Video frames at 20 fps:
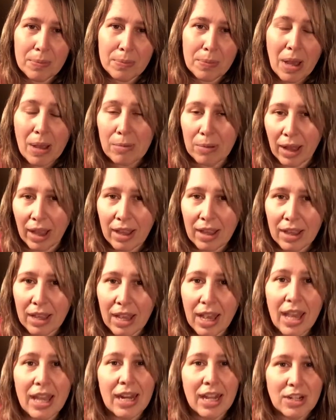public,
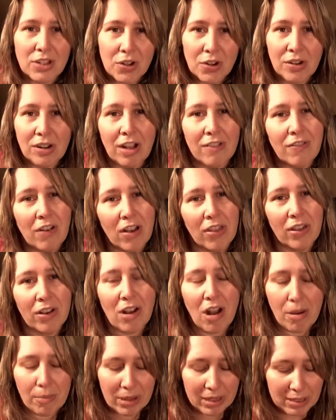and I turned off all the
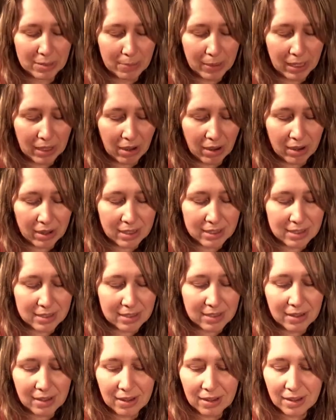comments because
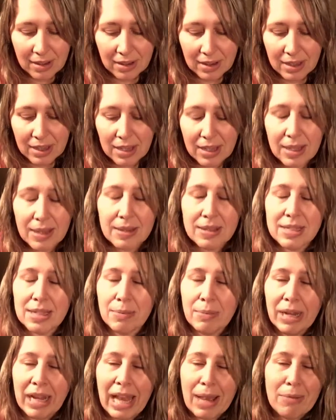
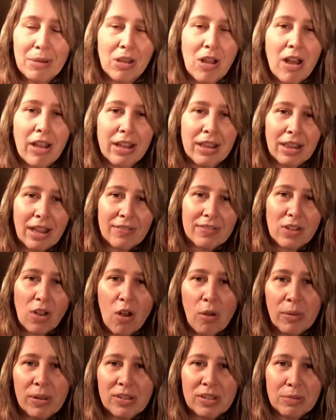somebody came along and left a
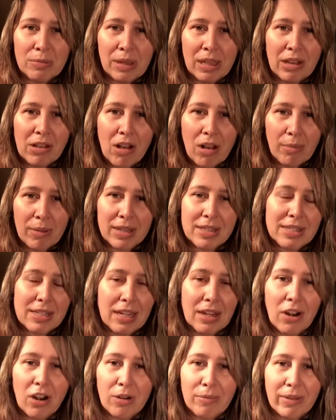whole bunch of mean comments
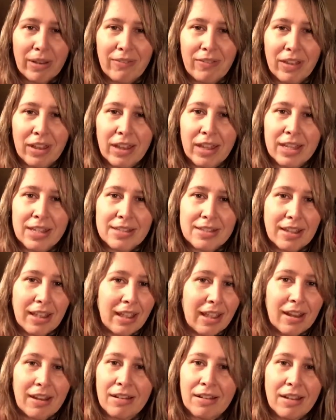and hurt my feelings,
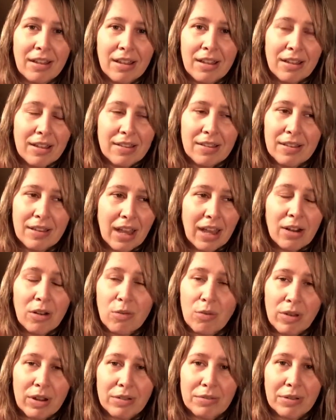and I
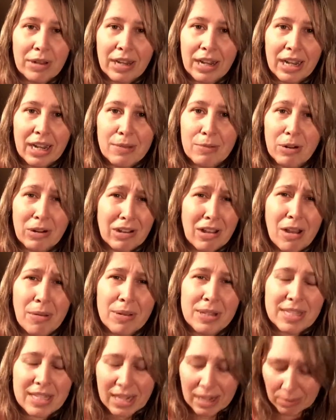don't want to read any more
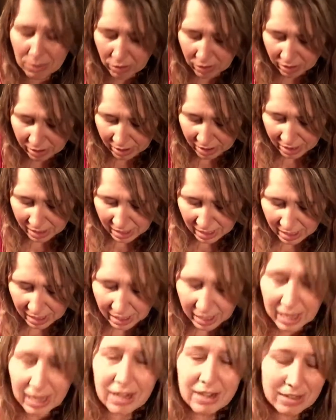comments anymore.
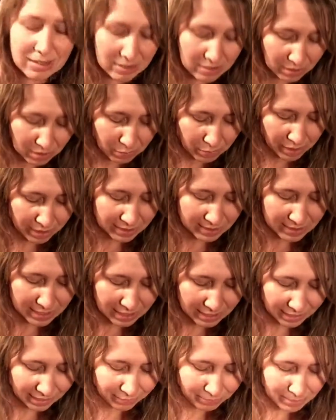And to the ones
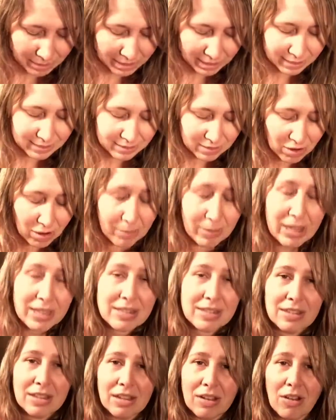that leave me nice
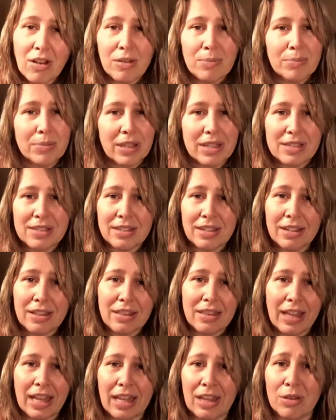comments, God bless you
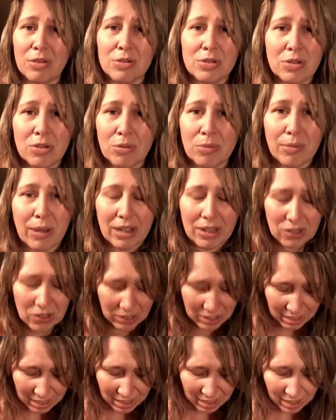and thank you so much.
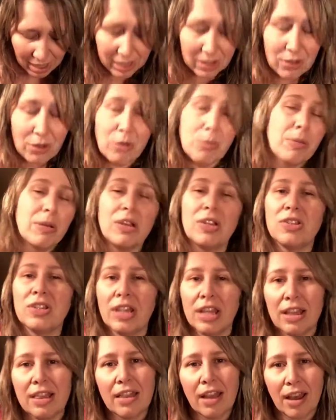I do
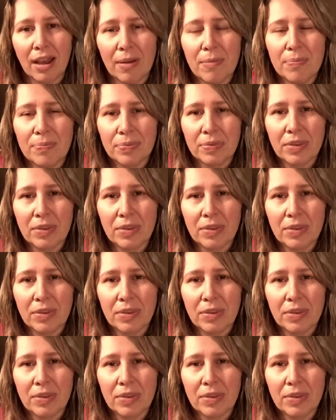appreciate that.